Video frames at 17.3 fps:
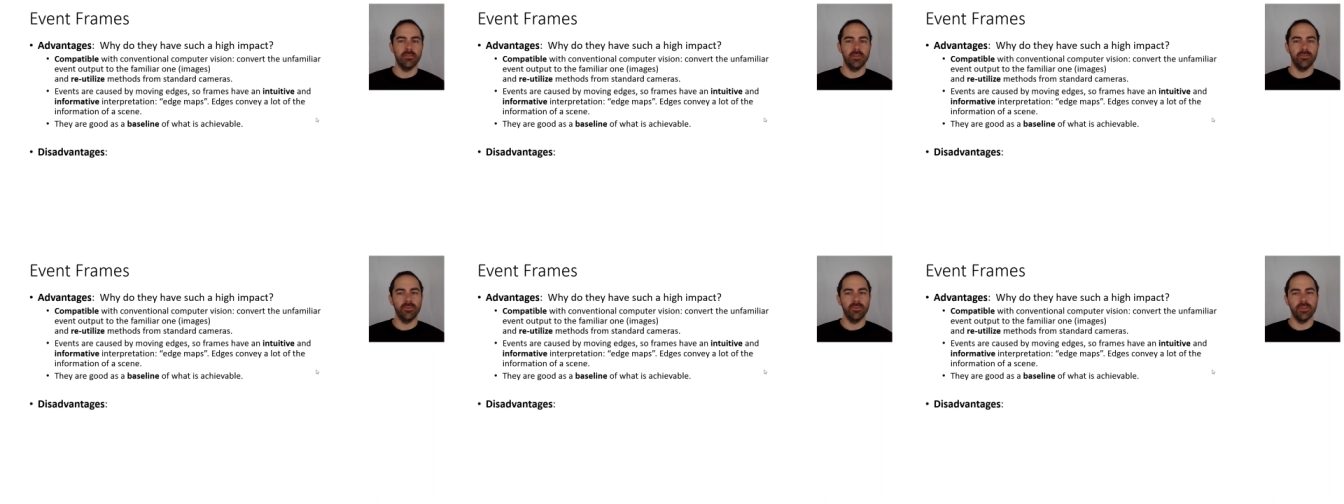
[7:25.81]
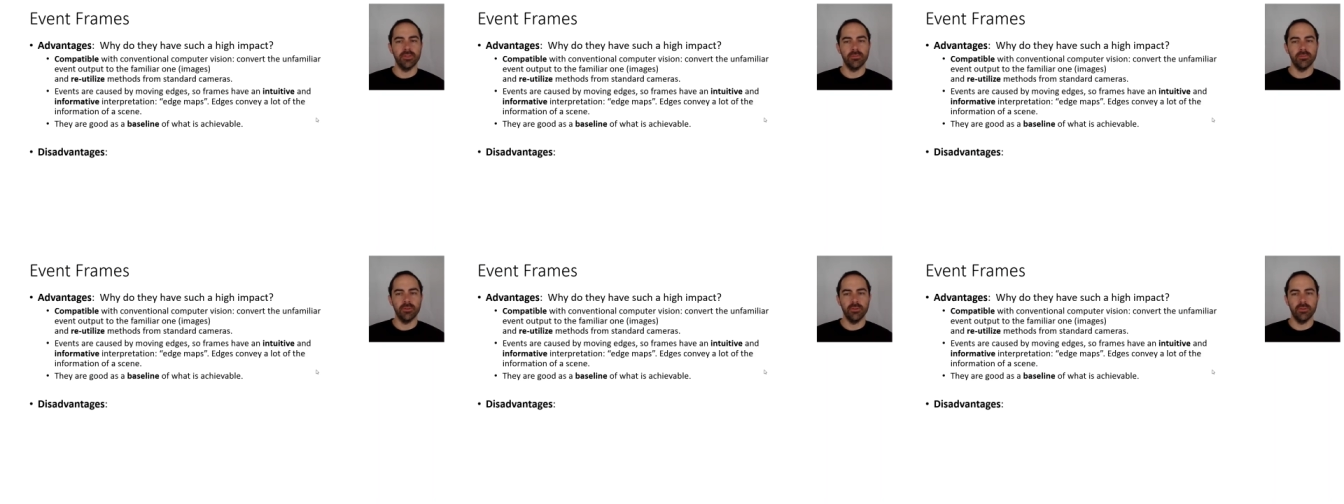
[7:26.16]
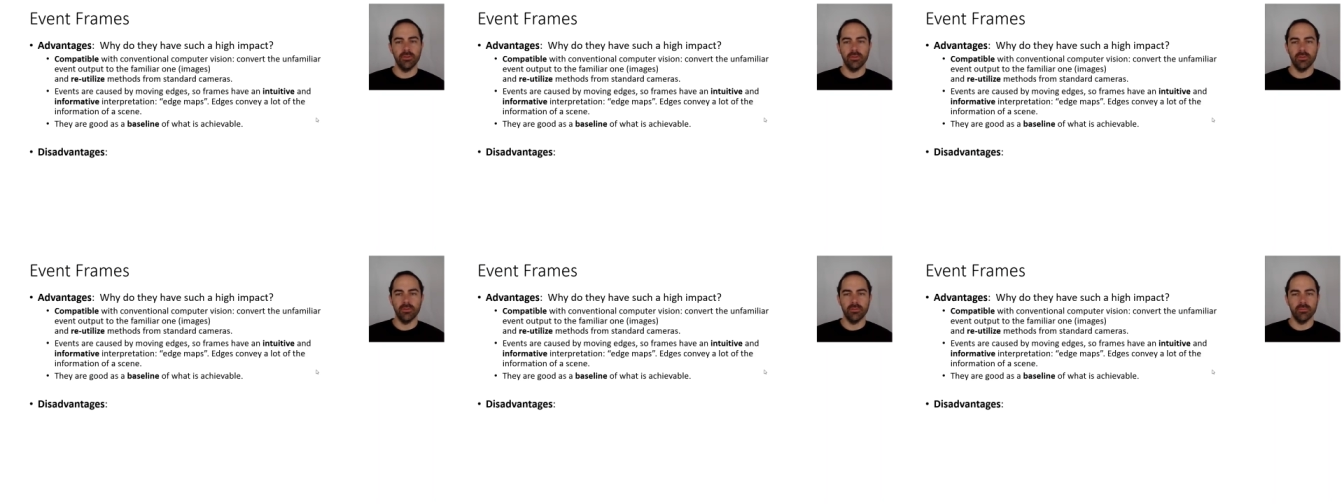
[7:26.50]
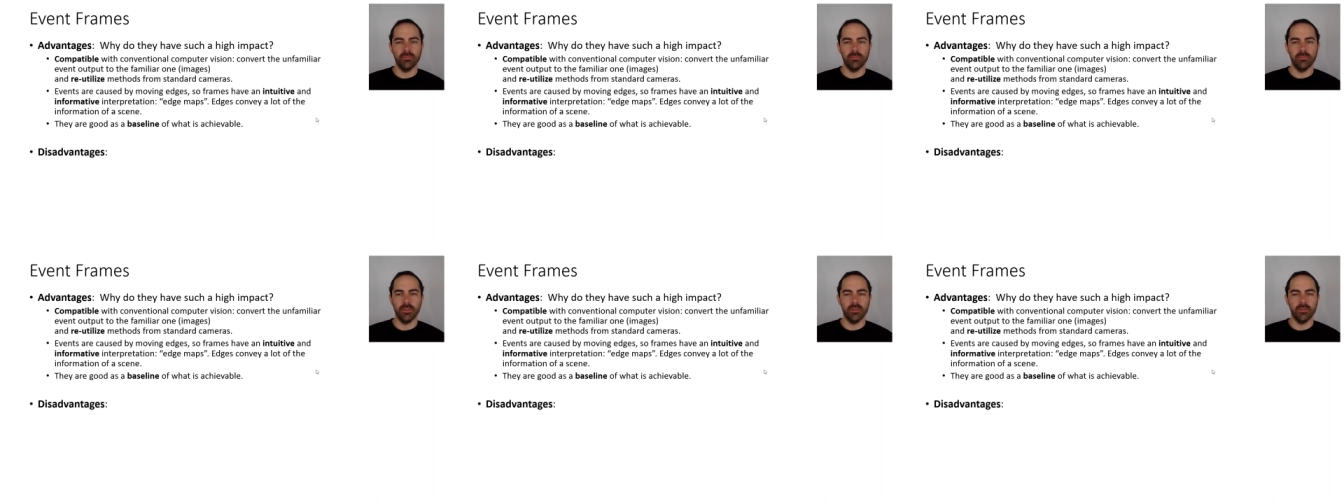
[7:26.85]
a reasonable
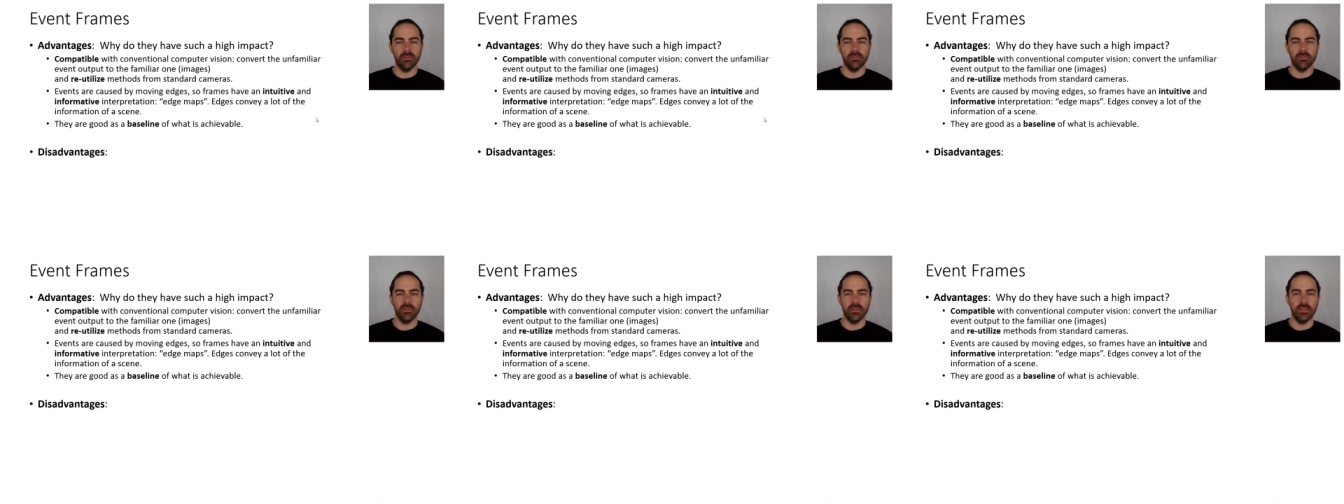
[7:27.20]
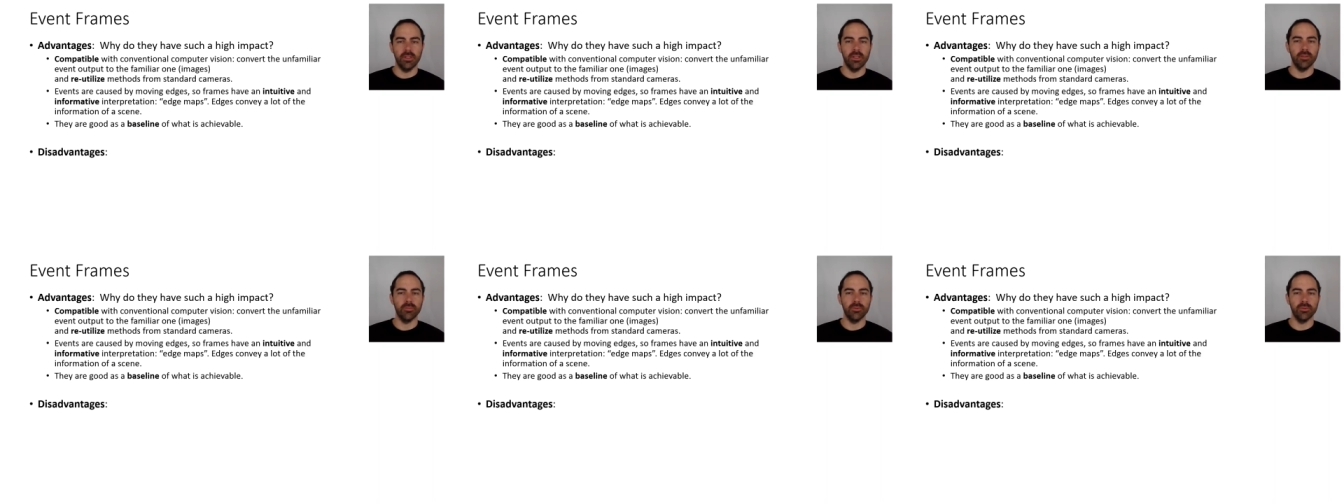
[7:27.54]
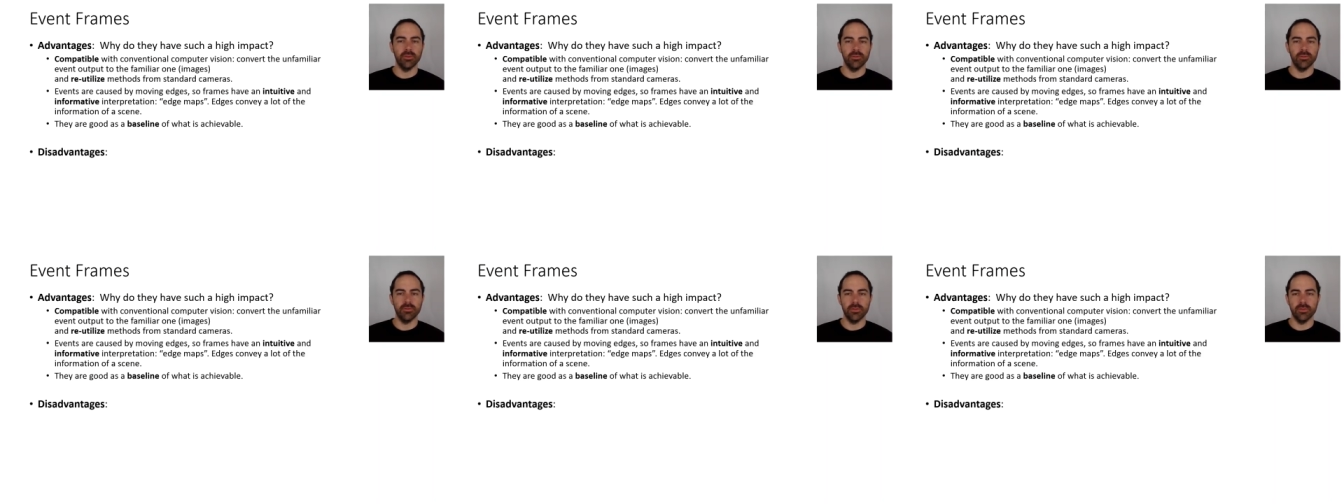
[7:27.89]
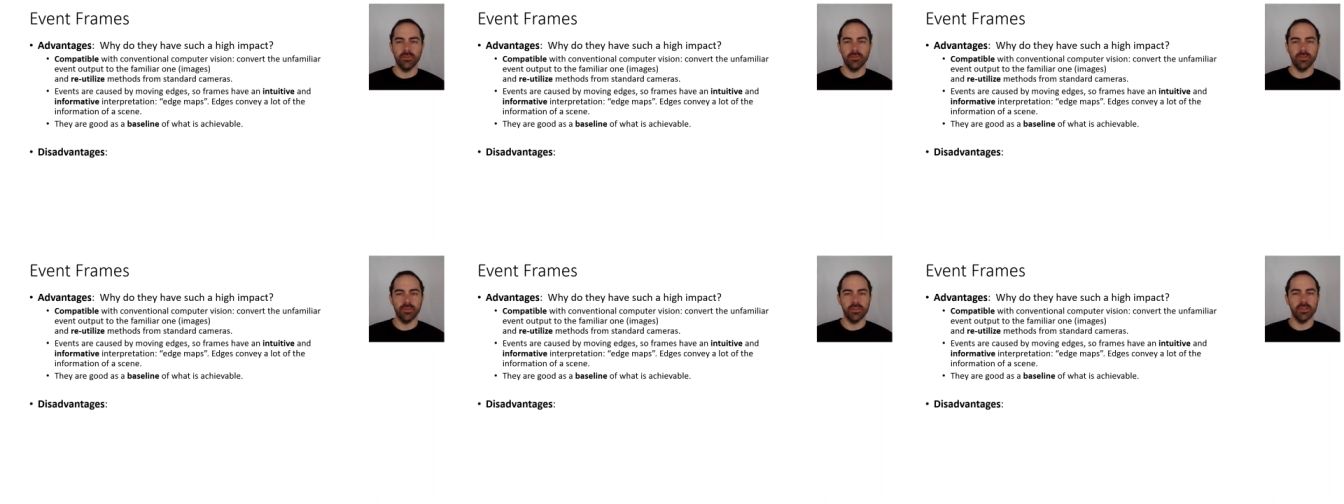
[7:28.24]
know, the output of,
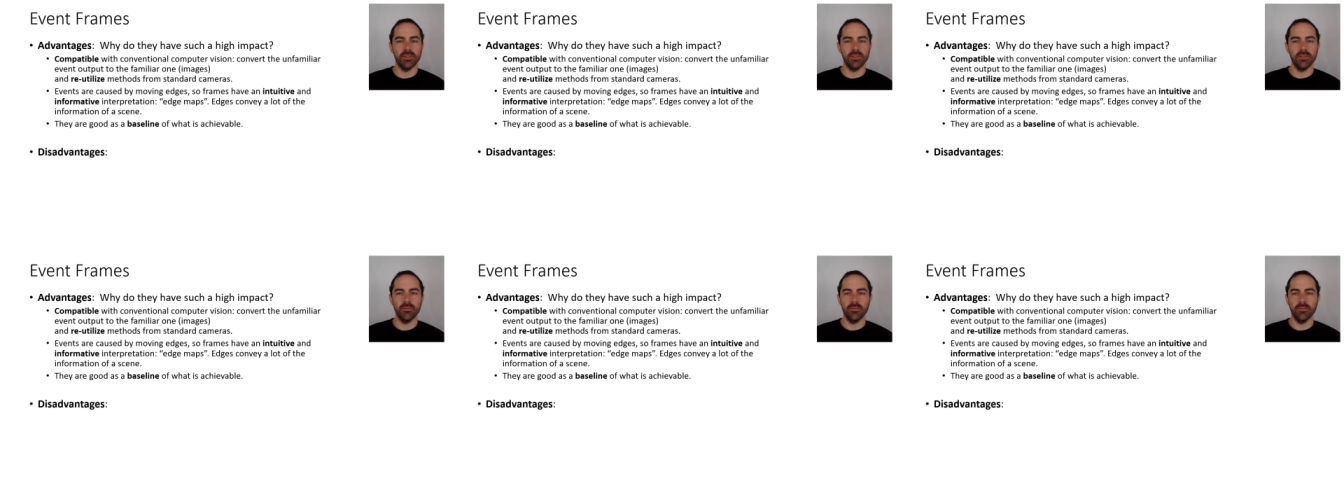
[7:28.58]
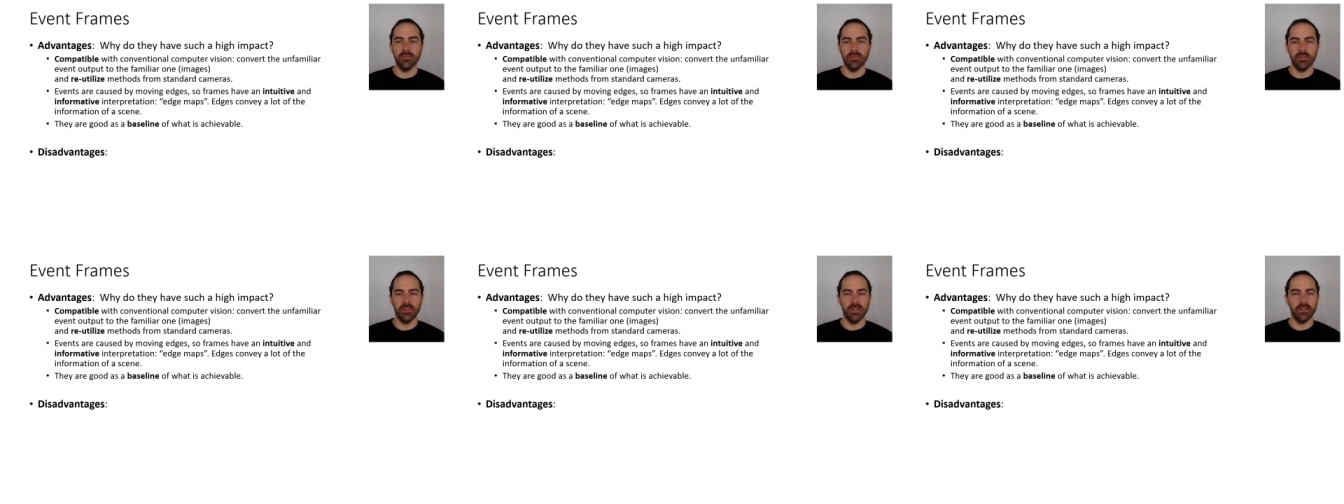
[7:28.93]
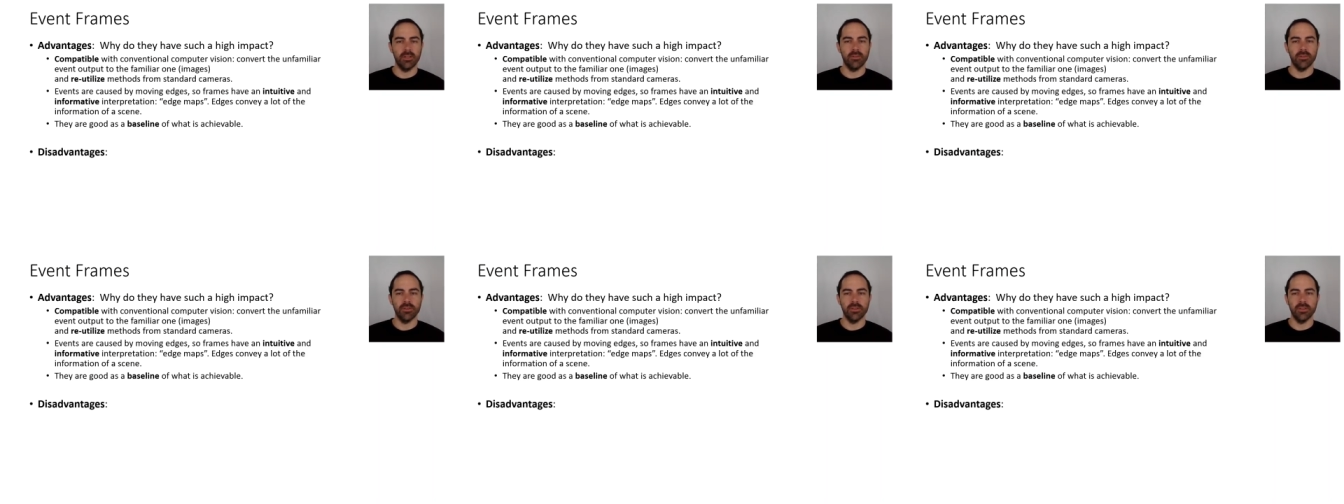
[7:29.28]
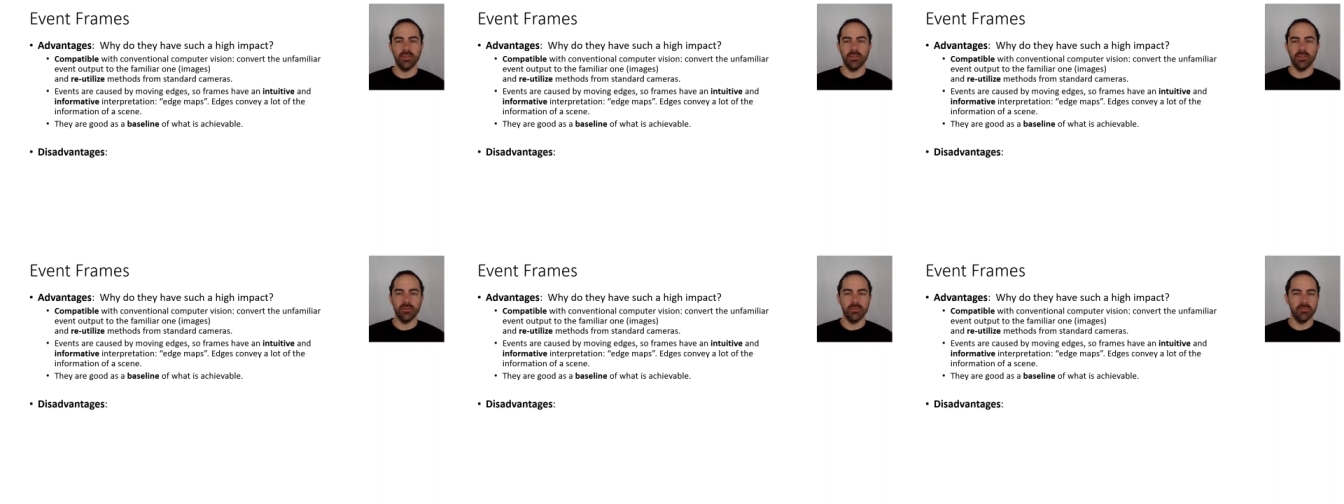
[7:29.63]
of a system, the
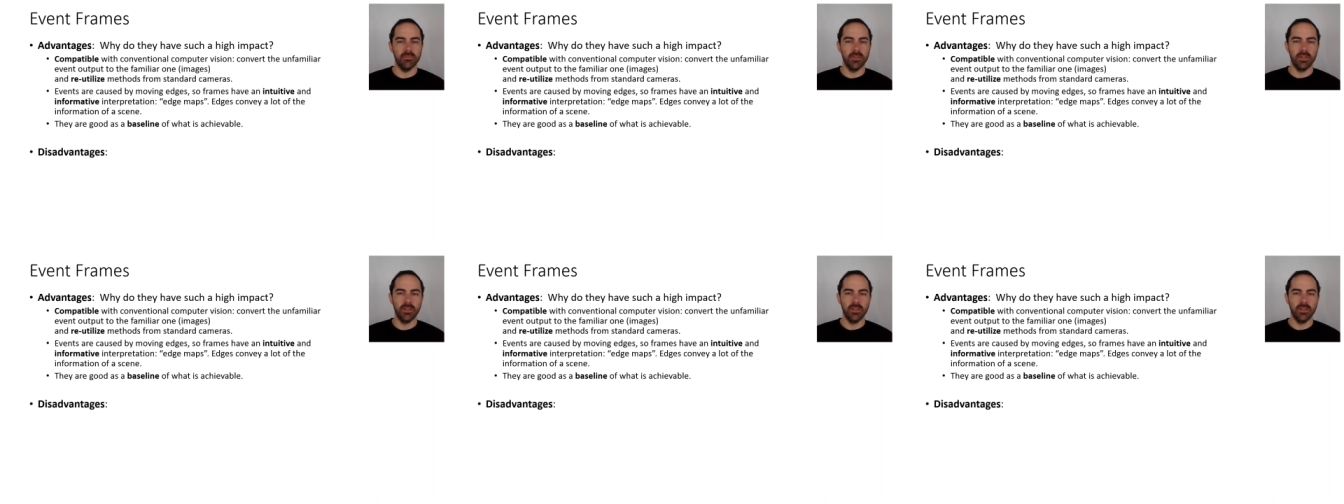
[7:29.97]
accuracy, and